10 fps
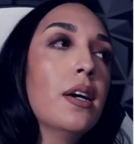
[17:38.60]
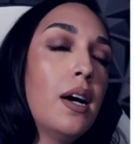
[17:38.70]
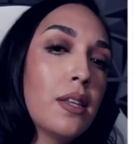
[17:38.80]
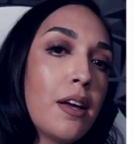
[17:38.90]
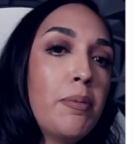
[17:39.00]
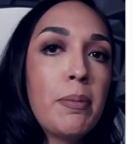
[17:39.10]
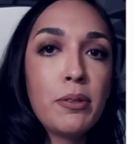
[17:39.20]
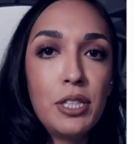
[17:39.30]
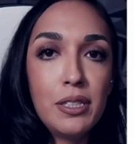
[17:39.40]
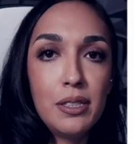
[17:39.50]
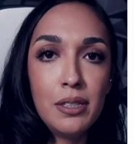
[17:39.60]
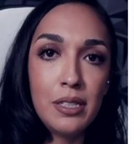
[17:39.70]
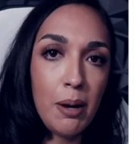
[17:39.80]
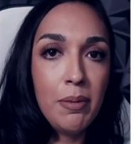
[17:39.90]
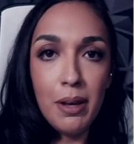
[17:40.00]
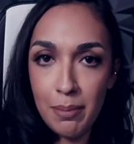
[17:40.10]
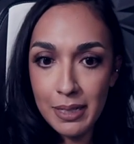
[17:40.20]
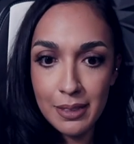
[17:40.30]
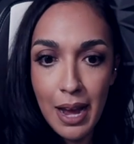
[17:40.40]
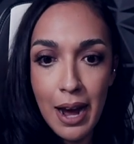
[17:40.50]
a lot of people just dub them
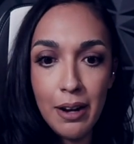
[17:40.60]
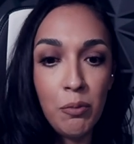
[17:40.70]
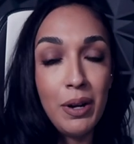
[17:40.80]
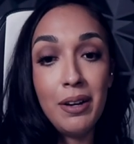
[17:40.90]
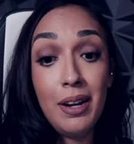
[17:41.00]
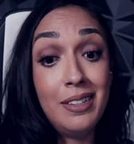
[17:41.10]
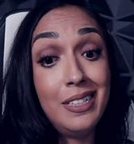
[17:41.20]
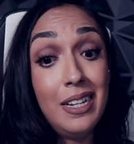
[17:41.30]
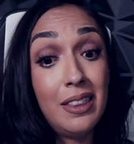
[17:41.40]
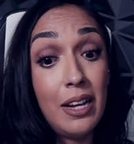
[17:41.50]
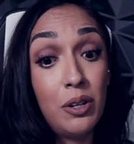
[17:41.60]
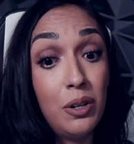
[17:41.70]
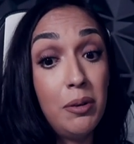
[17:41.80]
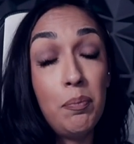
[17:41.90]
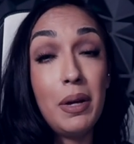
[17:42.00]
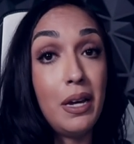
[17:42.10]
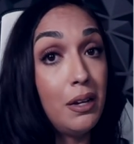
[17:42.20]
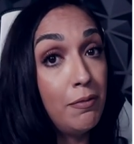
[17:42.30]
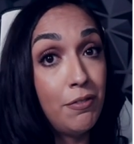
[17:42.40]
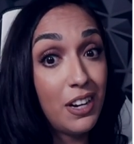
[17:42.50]
as that when indeed they could
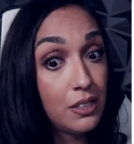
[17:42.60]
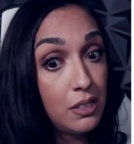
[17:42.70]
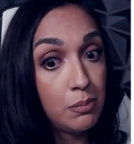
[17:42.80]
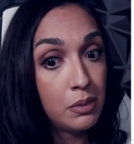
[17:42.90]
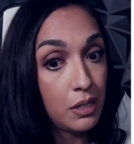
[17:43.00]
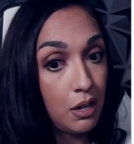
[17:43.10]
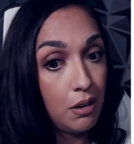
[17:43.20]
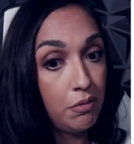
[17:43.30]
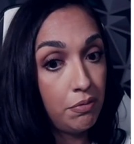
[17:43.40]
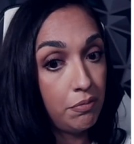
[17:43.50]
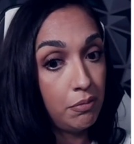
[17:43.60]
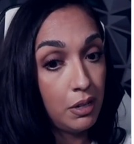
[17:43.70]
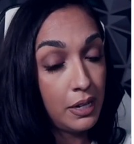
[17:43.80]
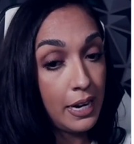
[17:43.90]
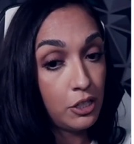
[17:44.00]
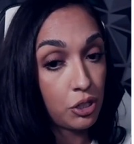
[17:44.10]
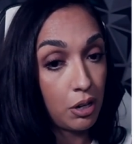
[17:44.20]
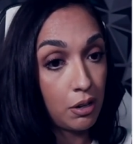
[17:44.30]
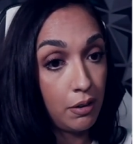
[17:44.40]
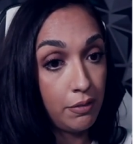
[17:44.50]
be victims of the
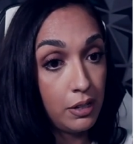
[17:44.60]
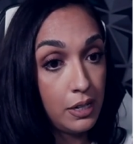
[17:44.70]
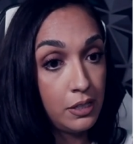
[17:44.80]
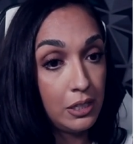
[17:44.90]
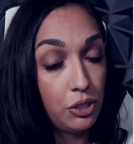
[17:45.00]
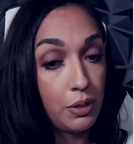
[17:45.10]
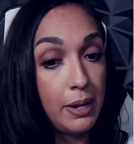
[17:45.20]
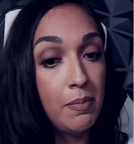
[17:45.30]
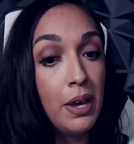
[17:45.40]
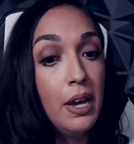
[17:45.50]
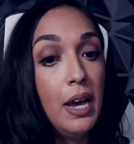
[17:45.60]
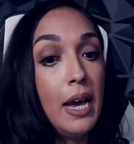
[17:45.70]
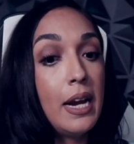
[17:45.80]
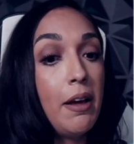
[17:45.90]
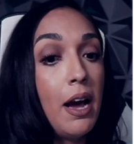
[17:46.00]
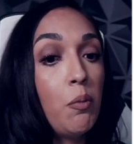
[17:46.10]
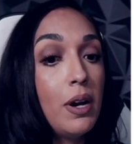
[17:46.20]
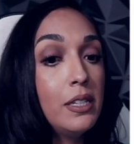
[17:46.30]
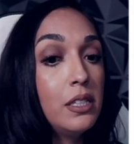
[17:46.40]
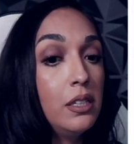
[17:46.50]
nature of the industry. And I
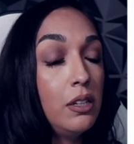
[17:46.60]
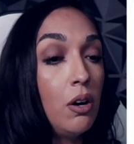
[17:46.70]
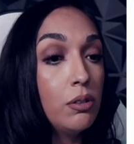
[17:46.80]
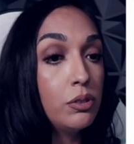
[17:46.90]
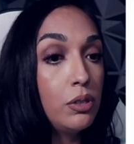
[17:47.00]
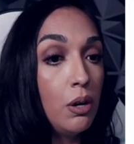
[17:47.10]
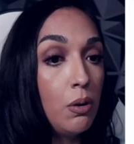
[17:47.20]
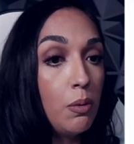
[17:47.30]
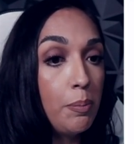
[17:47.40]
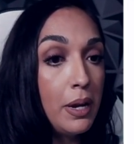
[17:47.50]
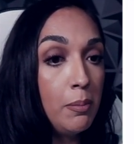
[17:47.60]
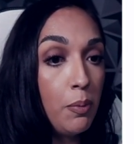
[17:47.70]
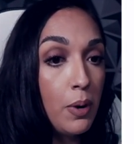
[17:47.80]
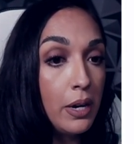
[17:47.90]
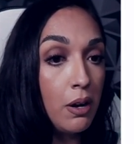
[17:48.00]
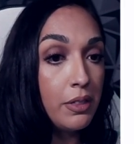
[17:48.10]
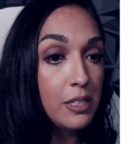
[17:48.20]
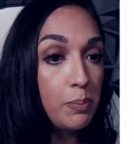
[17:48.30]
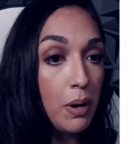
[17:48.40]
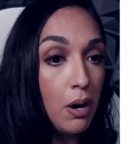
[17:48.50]
wanted to also pinpoint on
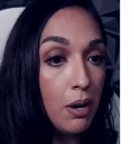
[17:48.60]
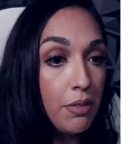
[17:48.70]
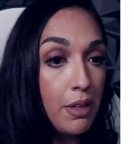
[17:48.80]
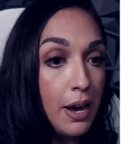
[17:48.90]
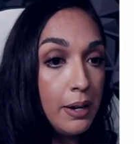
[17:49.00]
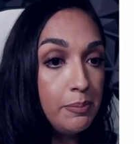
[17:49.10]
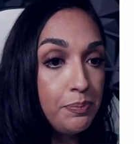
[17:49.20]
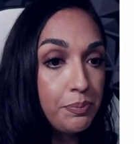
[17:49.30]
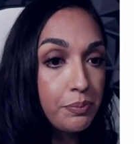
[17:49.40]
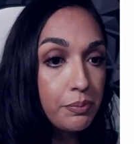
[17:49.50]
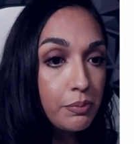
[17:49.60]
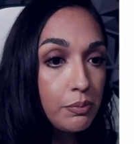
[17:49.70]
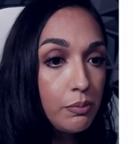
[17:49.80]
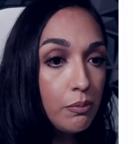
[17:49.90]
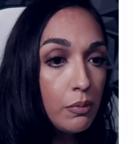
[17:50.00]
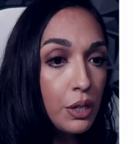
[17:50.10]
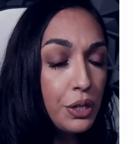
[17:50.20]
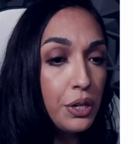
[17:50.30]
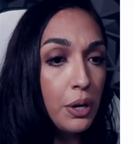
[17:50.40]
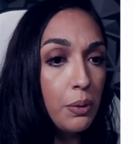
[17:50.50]
this part that,
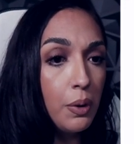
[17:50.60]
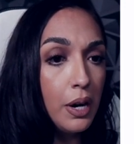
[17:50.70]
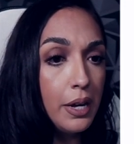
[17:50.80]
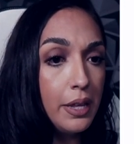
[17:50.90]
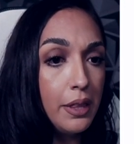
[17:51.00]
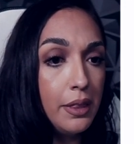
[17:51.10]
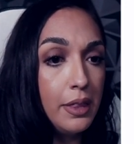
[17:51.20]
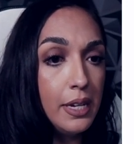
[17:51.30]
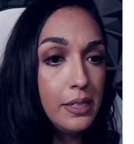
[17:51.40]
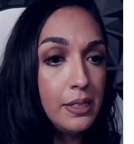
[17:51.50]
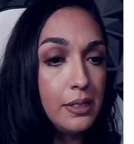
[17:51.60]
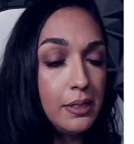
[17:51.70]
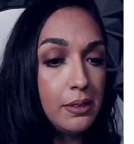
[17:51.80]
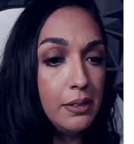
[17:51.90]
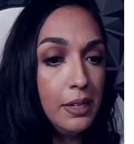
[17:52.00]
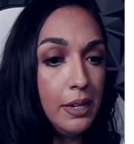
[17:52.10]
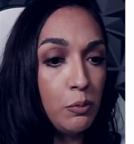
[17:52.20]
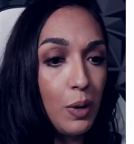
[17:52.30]
you know, this in